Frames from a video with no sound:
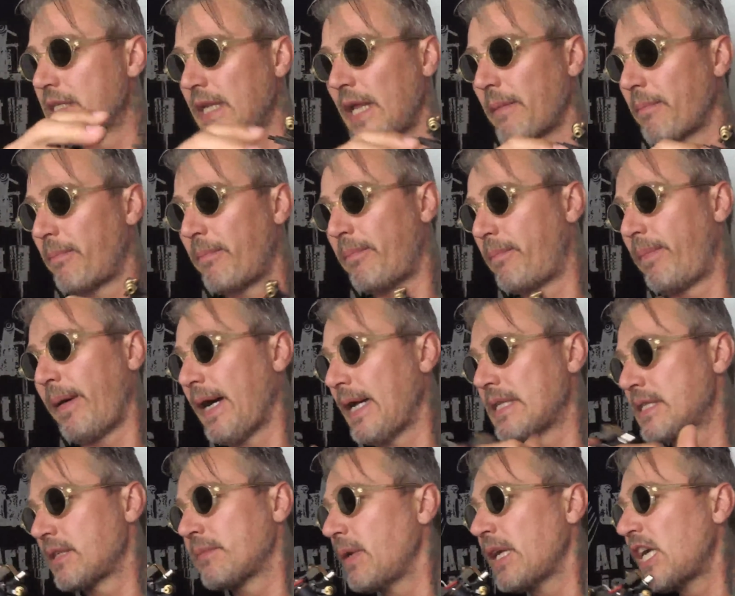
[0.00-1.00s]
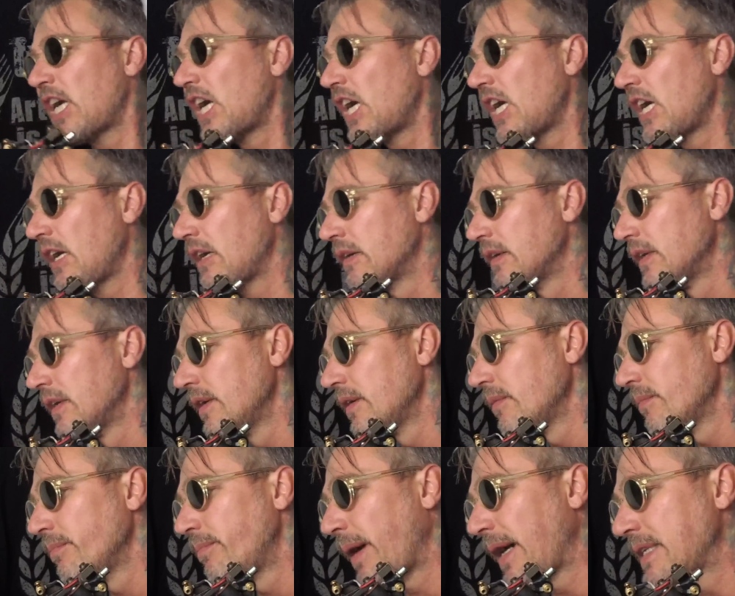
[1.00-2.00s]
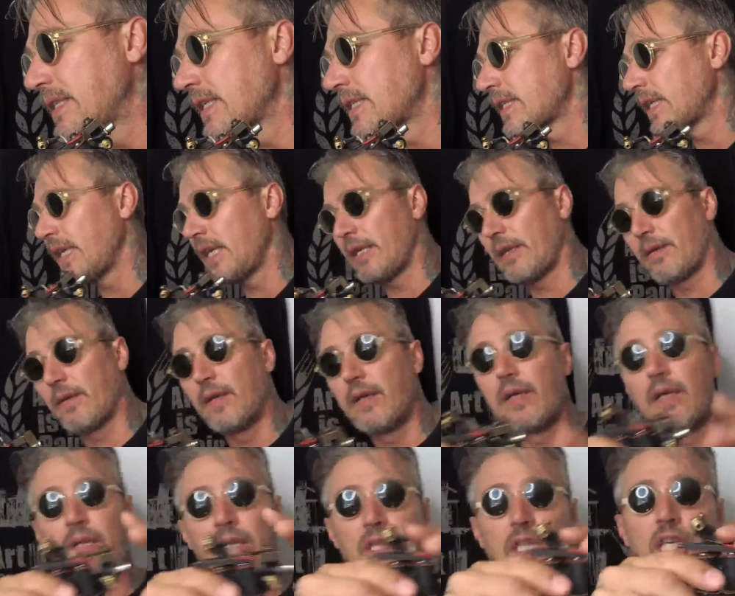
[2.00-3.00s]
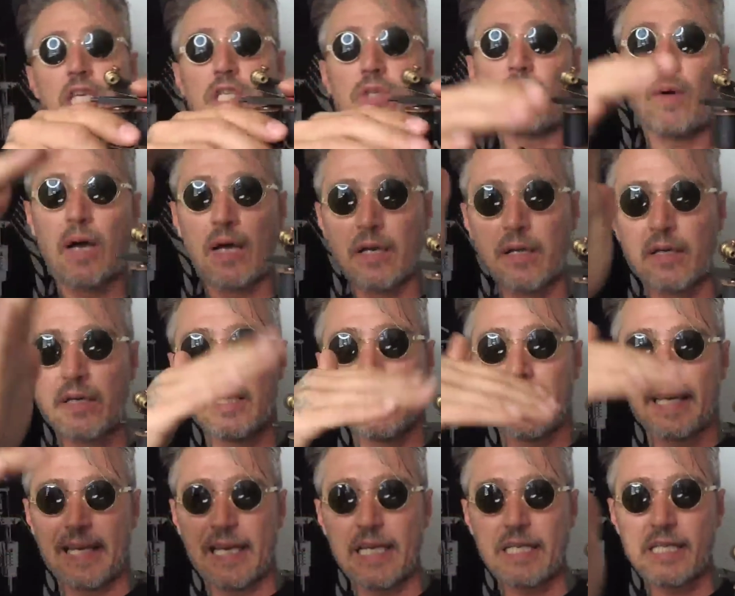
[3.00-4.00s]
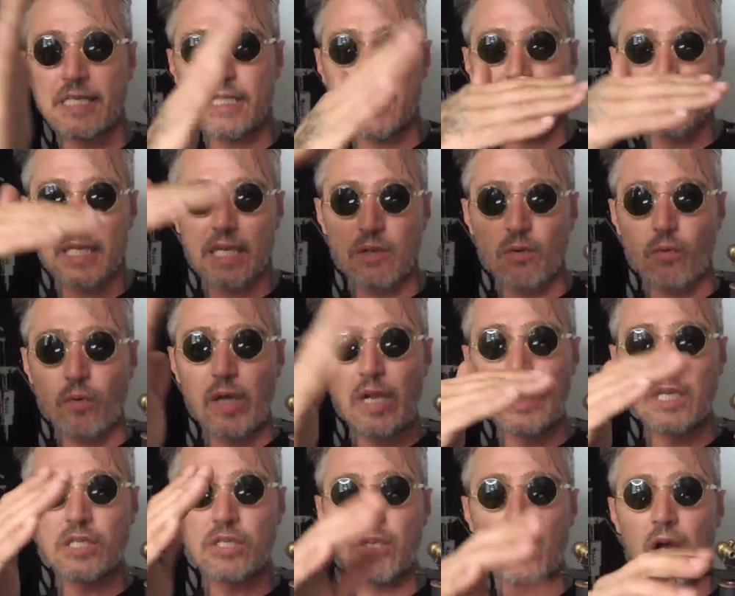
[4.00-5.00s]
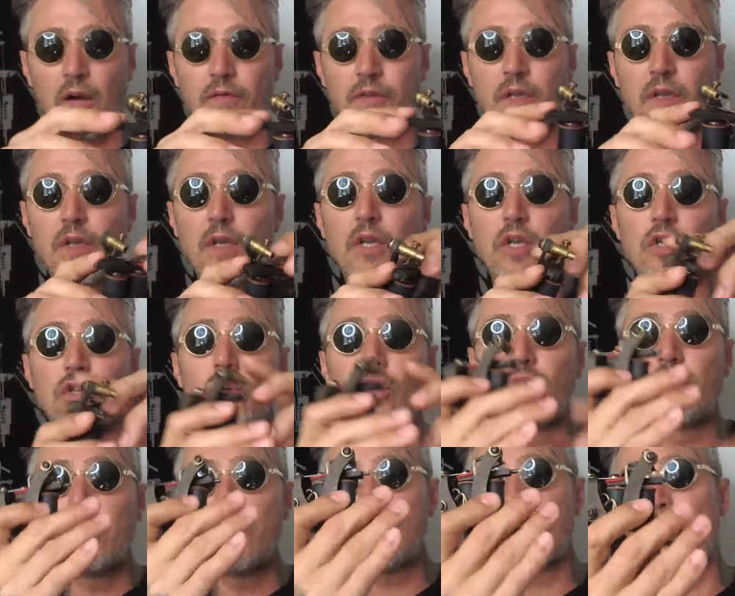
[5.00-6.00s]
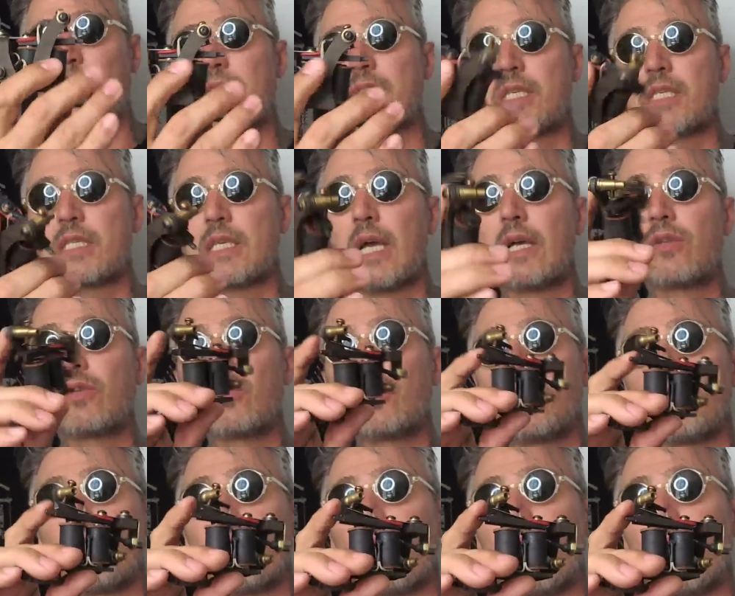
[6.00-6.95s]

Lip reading: It's like bites. I'm like, bites the skin. This one kisses the skin really soft. So this one is designed to do